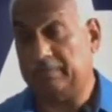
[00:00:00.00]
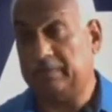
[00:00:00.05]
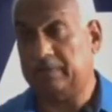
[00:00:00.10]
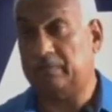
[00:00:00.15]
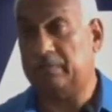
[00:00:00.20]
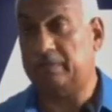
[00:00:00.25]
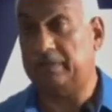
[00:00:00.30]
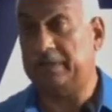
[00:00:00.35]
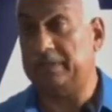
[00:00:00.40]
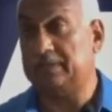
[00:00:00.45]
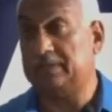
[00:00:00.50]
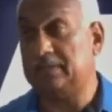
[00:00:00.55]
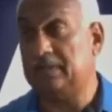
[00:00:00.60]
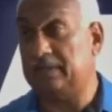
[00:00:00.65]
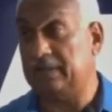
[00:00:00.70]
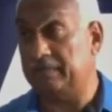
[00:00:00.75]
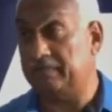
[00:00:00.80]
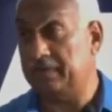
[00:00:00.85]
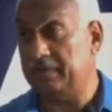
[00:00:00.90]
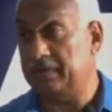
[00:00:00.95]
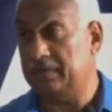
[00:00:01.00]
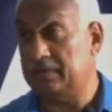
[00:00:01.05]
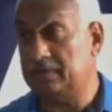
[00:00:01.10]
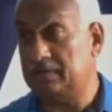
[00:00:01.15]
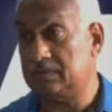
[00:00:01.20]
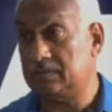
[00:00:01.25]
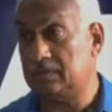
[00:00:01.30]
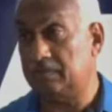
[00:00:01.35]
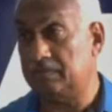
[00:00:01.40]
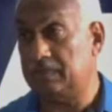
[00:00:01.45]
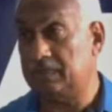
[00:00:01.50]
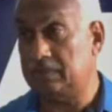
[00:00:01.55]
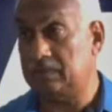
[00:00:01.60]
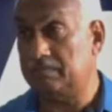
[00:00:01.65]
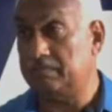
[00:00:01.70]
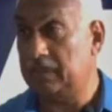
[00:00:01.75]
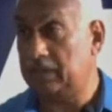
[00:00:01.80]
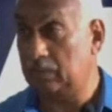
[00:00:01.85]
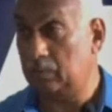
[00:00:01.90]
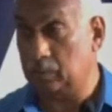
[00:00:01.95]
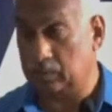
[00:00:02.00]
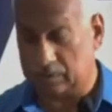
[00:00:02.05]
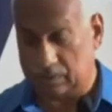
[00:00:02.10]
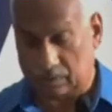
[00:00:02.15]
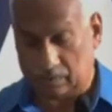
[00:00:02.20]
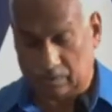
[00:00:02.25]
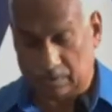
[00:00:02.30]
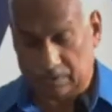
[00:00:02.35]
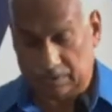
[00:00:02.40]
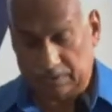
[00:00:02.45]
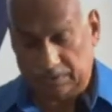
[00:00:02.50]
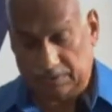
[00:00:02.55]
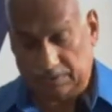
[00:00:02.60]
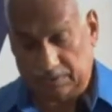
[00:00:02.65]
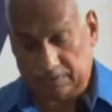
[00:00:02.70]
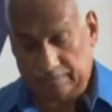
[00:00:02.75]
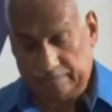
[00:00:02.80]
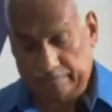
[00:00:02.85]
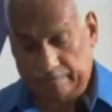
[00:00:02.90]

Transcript: to raise the levees of these main watercourses.